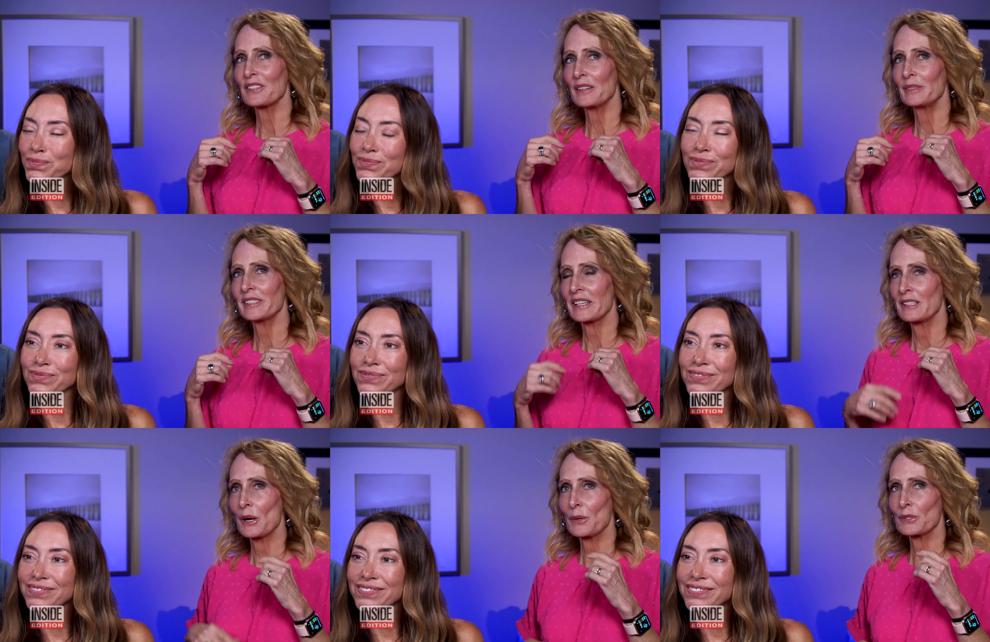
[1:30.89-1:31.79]
Speaker 1: I've said
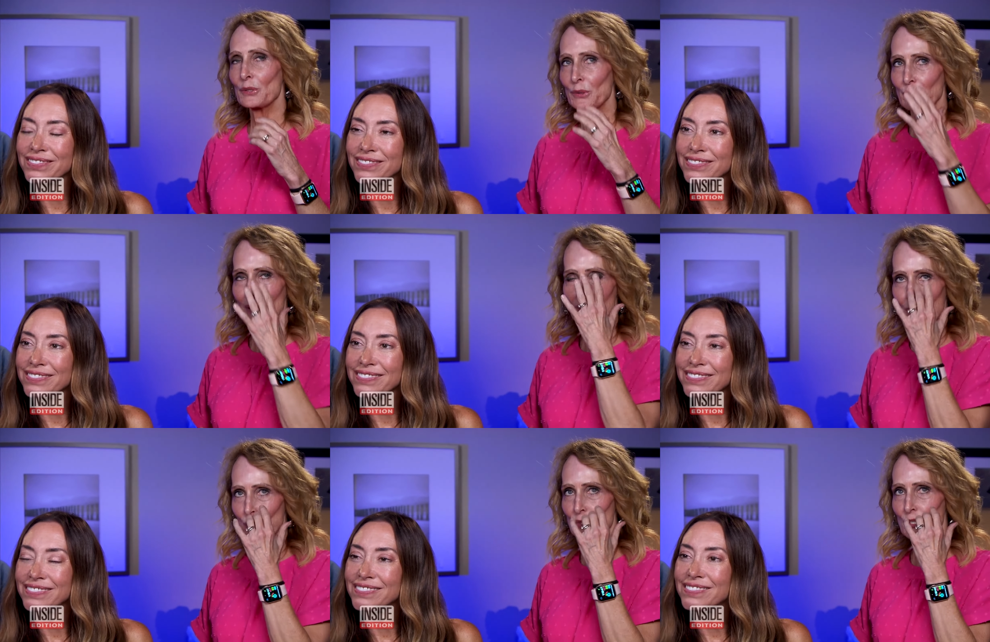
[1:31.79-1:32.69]
no to a
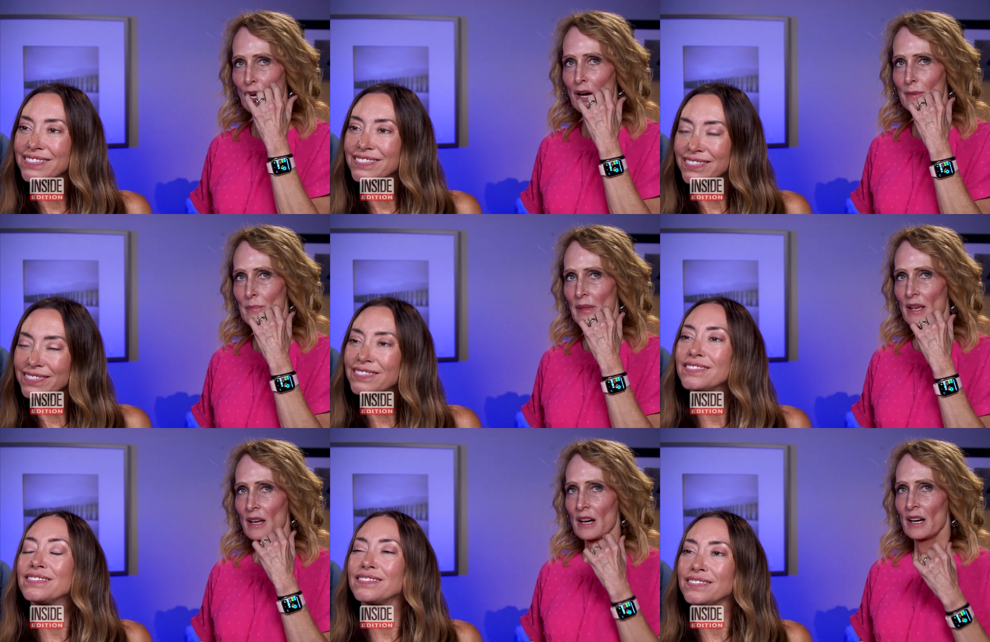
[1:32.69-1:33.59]
nose job,
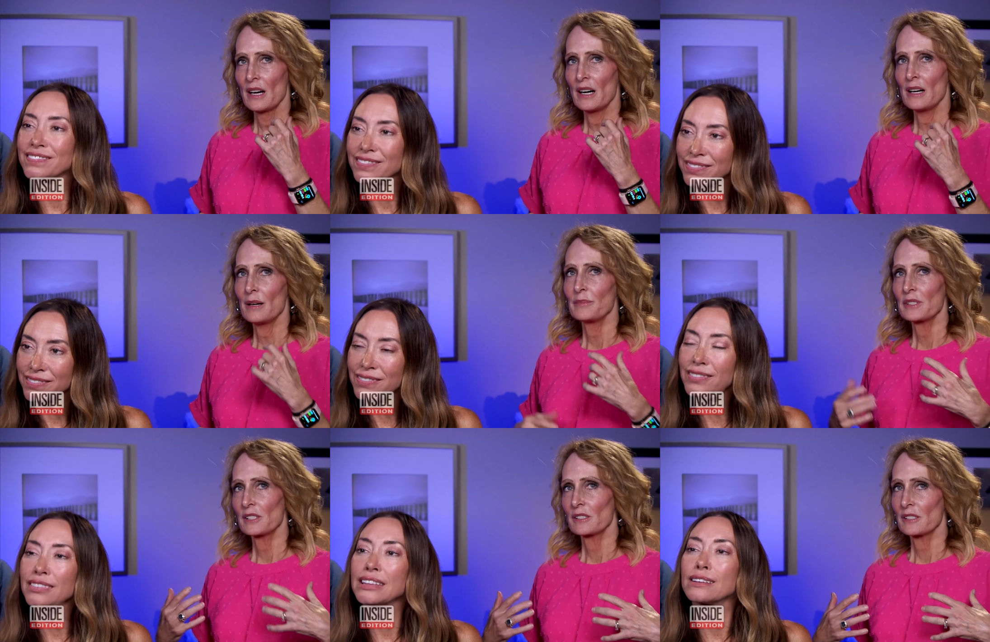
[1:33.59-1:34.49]
to
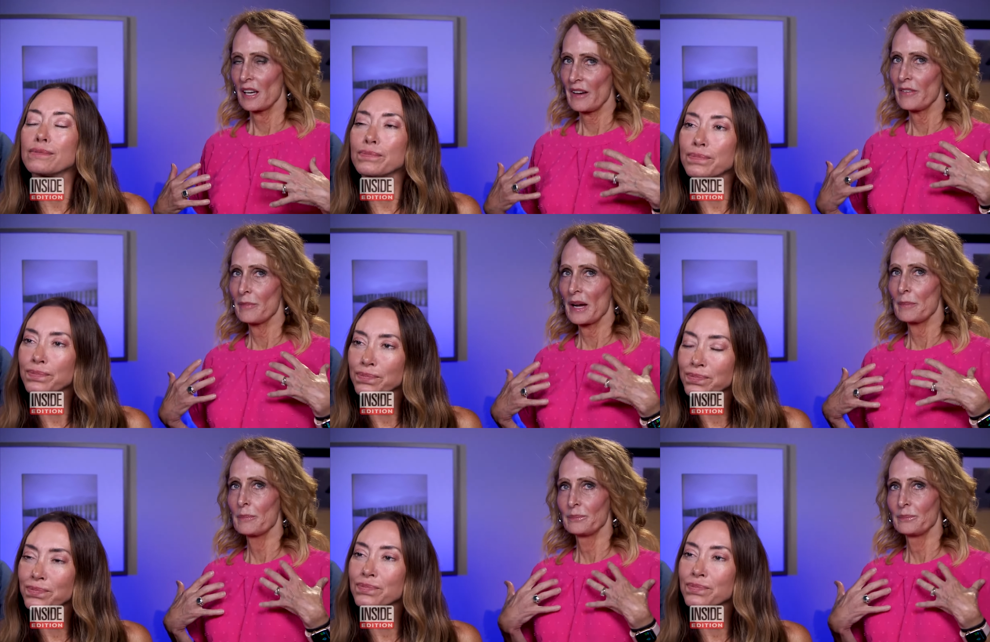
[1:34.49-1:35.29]
having my